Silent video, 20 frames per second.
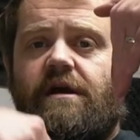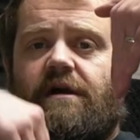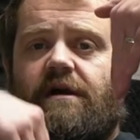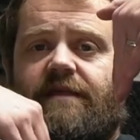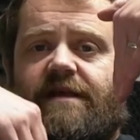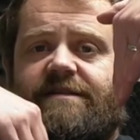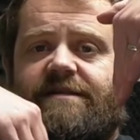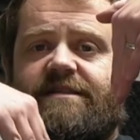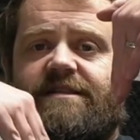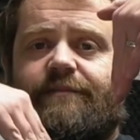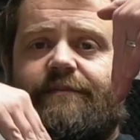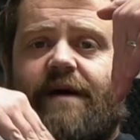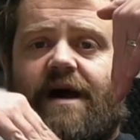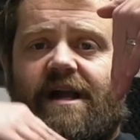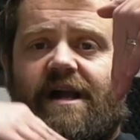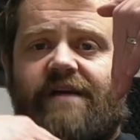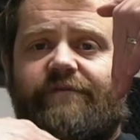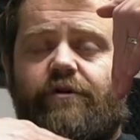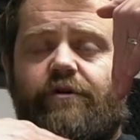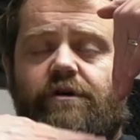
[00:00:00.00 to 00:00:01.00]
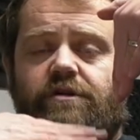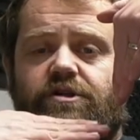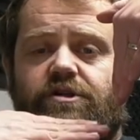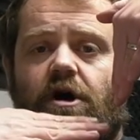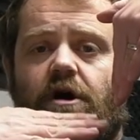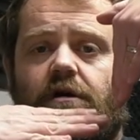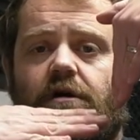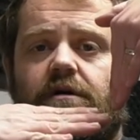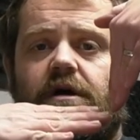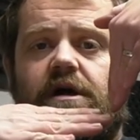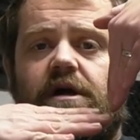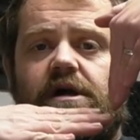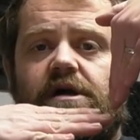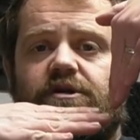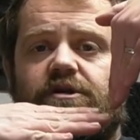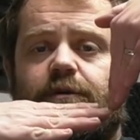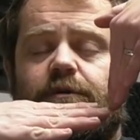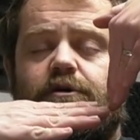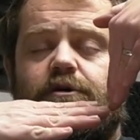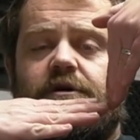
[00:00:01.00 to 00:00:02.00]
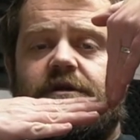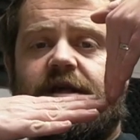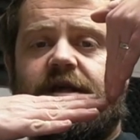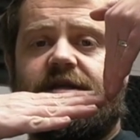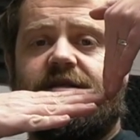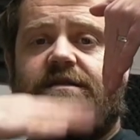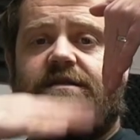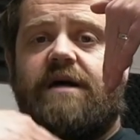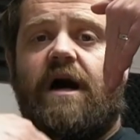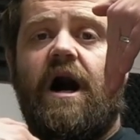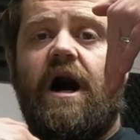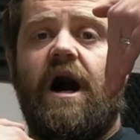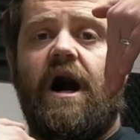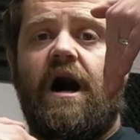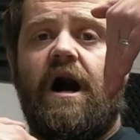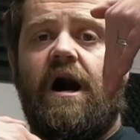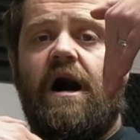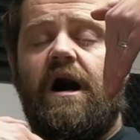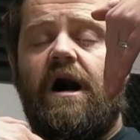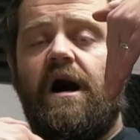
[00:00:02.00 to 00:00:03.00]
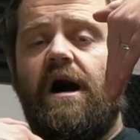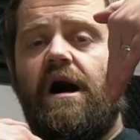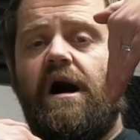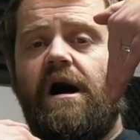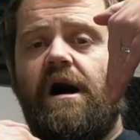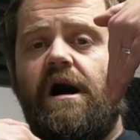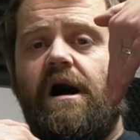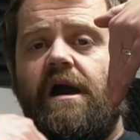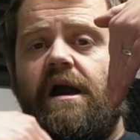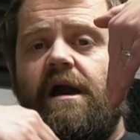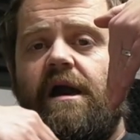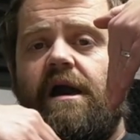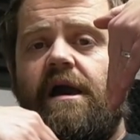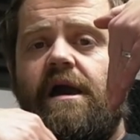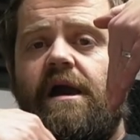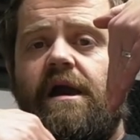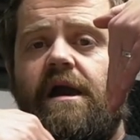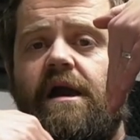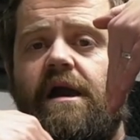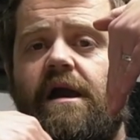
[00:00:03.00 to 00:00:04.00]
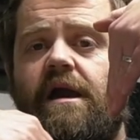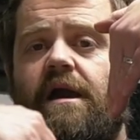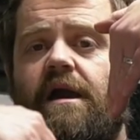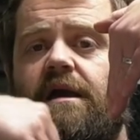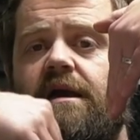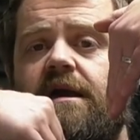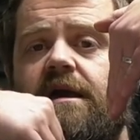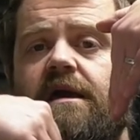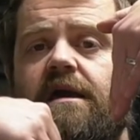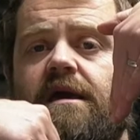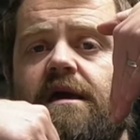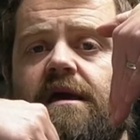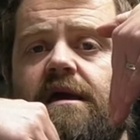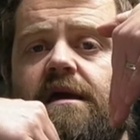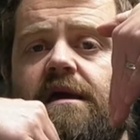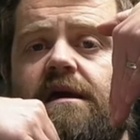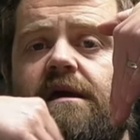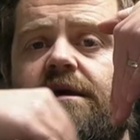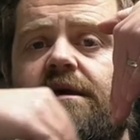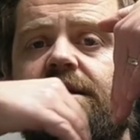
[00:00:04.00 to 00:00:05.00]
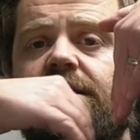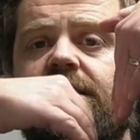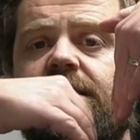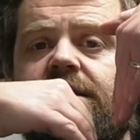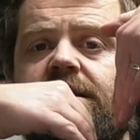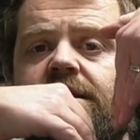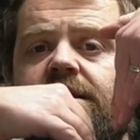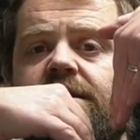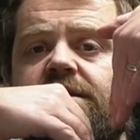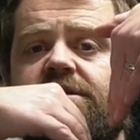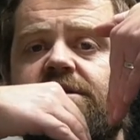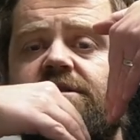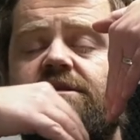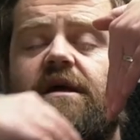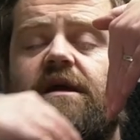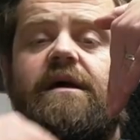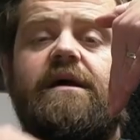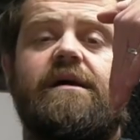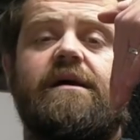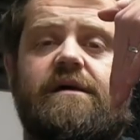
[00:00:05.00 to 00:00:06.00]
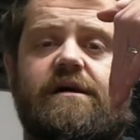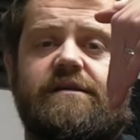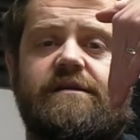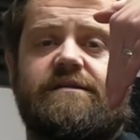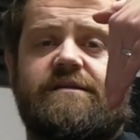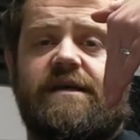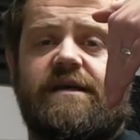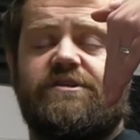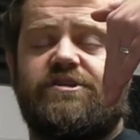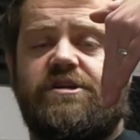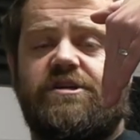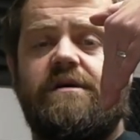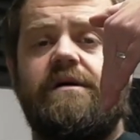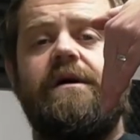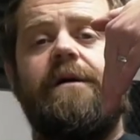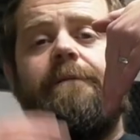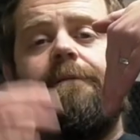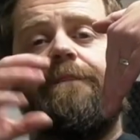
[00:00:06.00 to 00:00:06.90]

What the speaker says: And this is the back of our tongue. So we're going like ta-ish, etc.